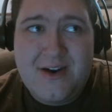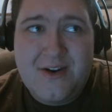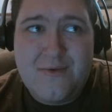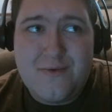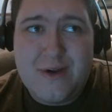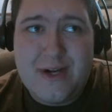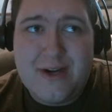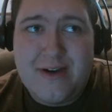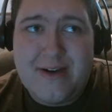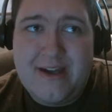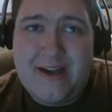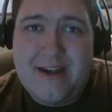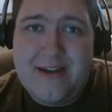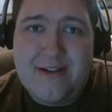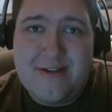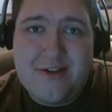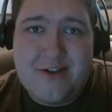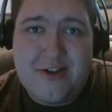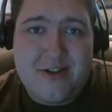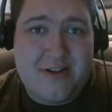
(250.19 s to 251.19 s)
really
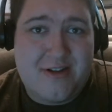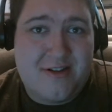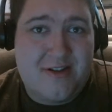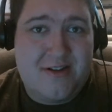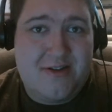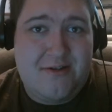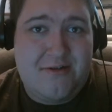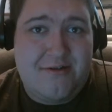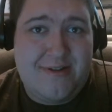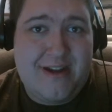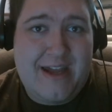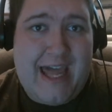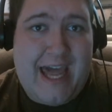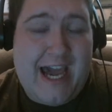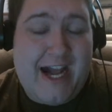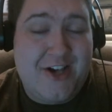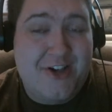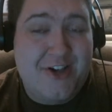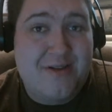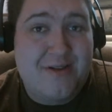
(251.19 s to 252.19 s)
is just to
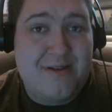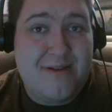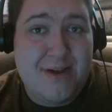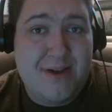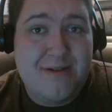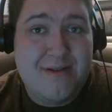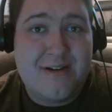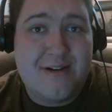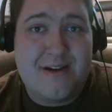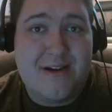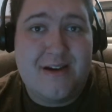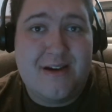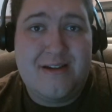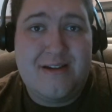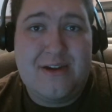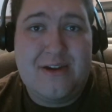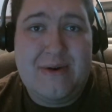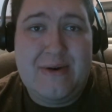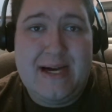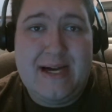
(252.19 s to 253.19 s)
cache the music that
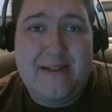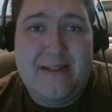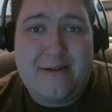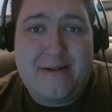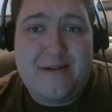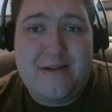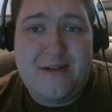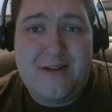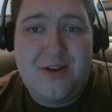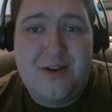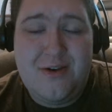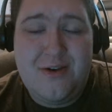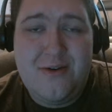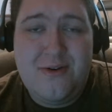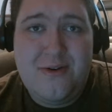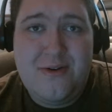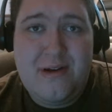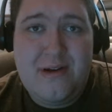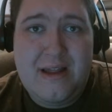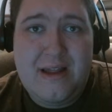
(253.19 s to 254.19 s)
you want to listen
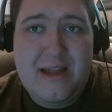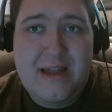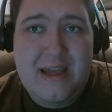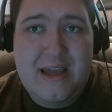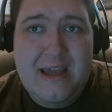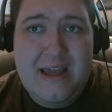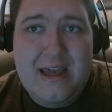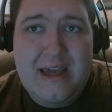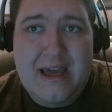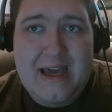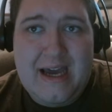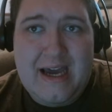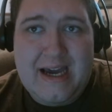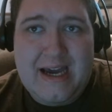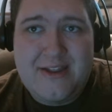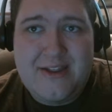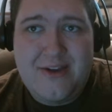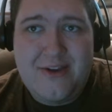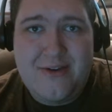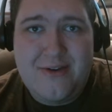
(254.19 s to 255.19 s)
to
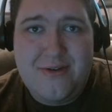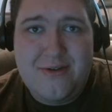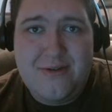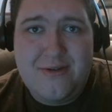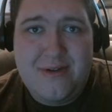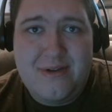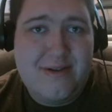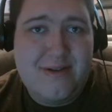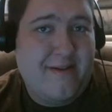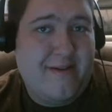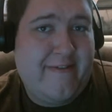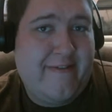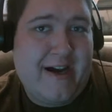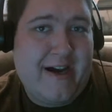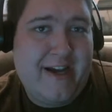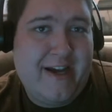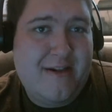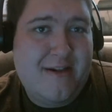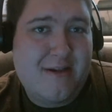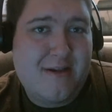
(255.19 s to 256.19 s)
onto the
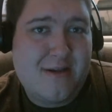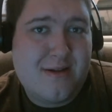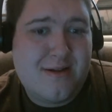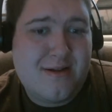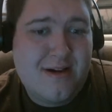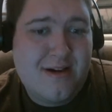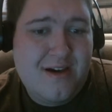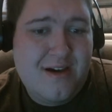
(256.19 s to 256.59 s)
device.